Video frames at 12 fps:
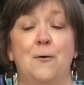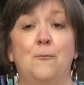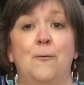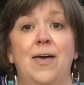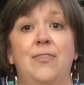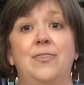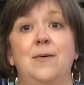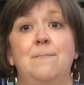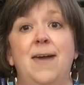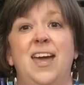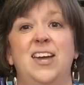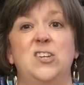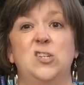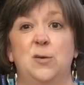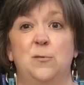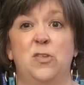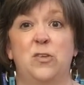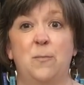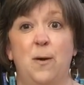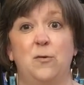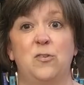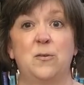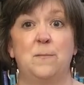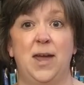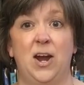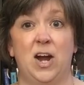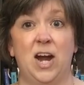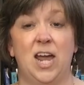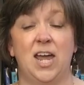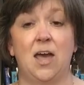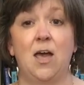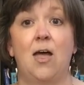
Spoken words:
with the man she was supposed to marry